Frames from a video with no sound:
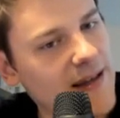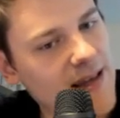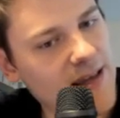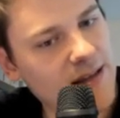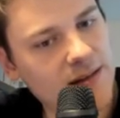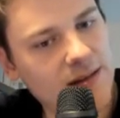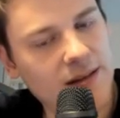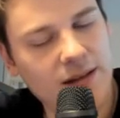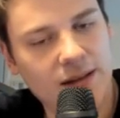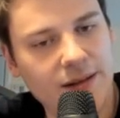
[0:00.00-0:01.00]
And
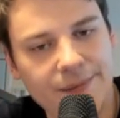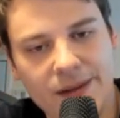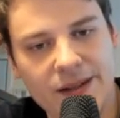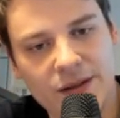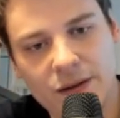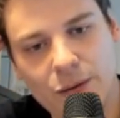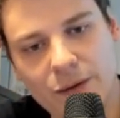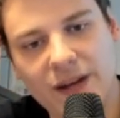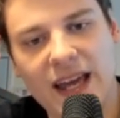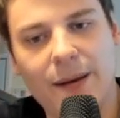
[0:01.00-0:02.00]
uh, this sort
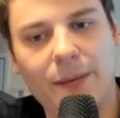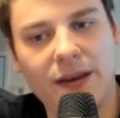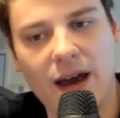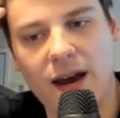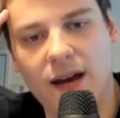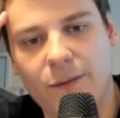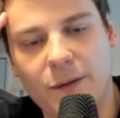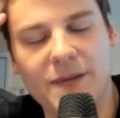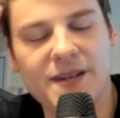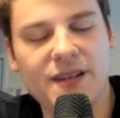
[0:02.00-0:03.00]
of game it, uh,
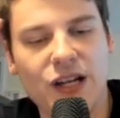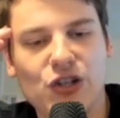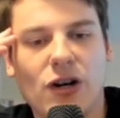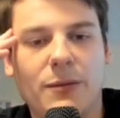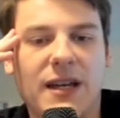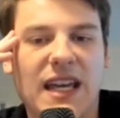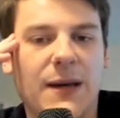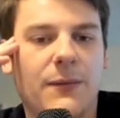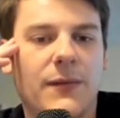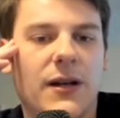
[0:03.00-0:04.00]
from this stage on
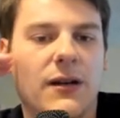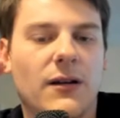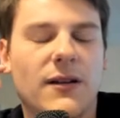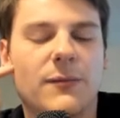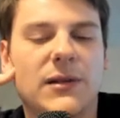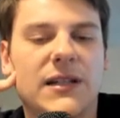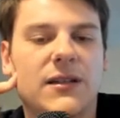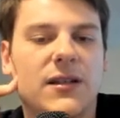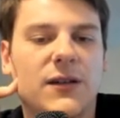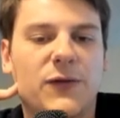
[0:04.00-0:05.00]
became a uh,
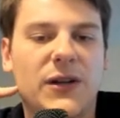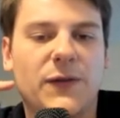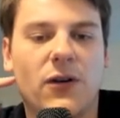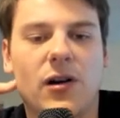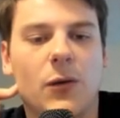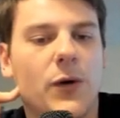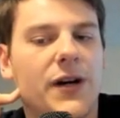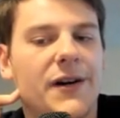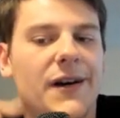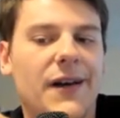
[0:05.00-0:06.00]
complete uh, free for all,
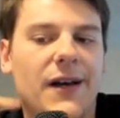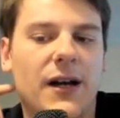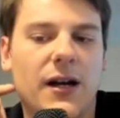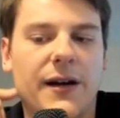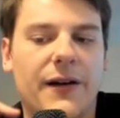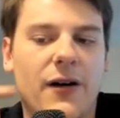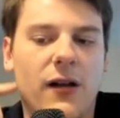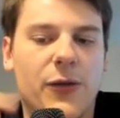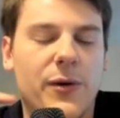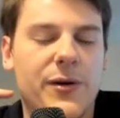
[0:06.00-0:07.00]
where
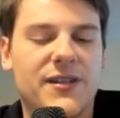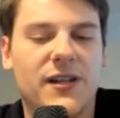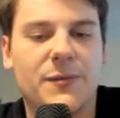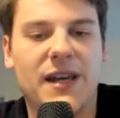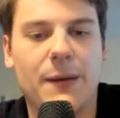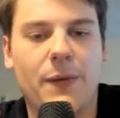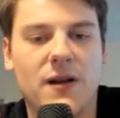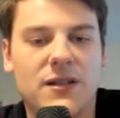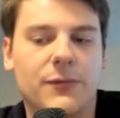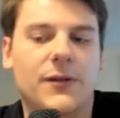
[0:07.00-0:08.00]
all three results became
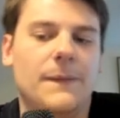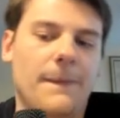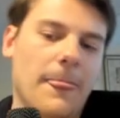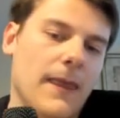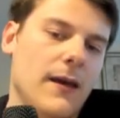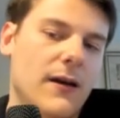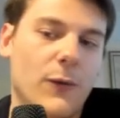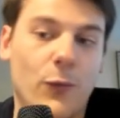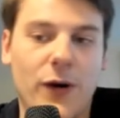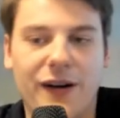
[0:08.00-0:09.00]
possible.
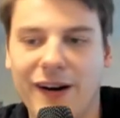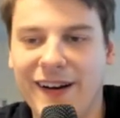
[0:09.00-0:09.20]
where,